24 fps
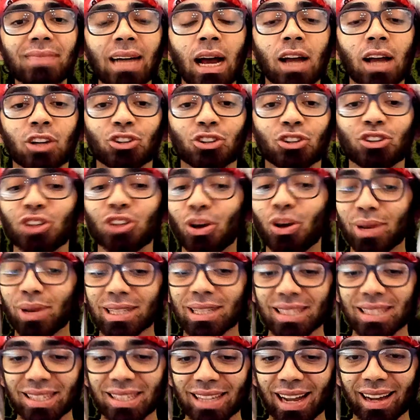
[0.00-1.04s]
You know what
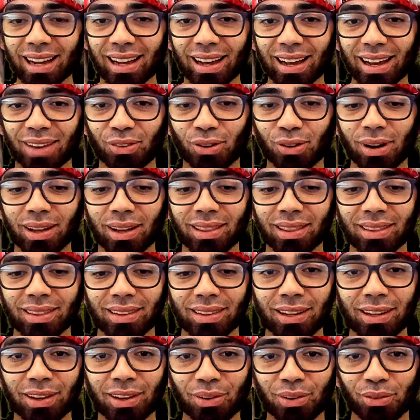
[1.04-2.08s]
snake I want?
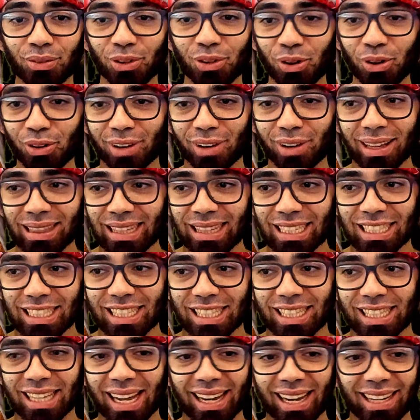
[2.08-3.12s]
Look at the
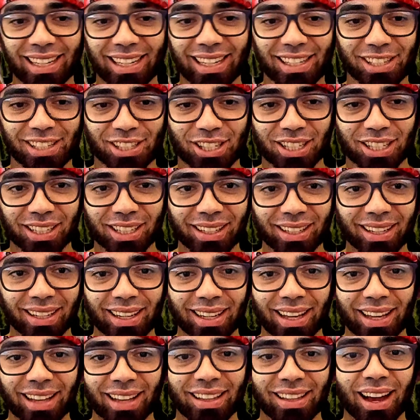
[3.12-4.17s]
snakes!
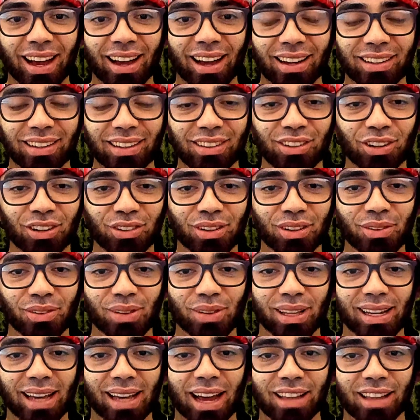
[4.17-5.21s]
I don't
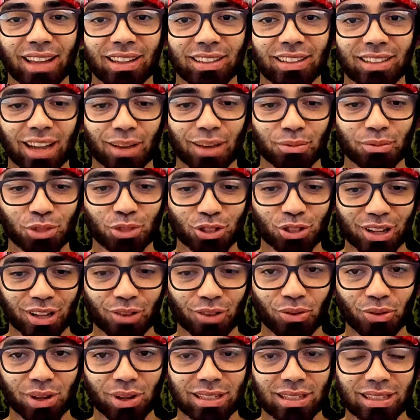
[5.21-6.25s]
even got the time to say
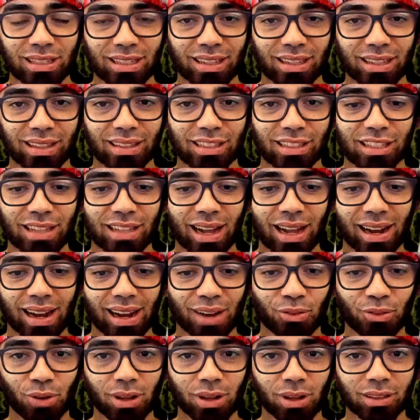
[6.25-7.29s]
what snake I
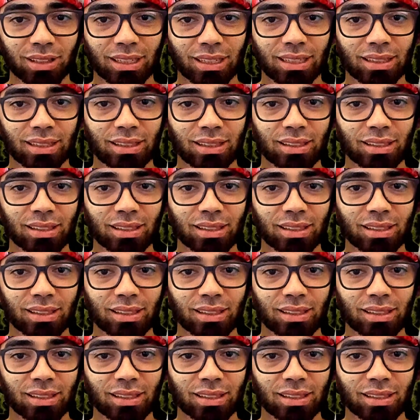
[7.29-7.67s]
wanted.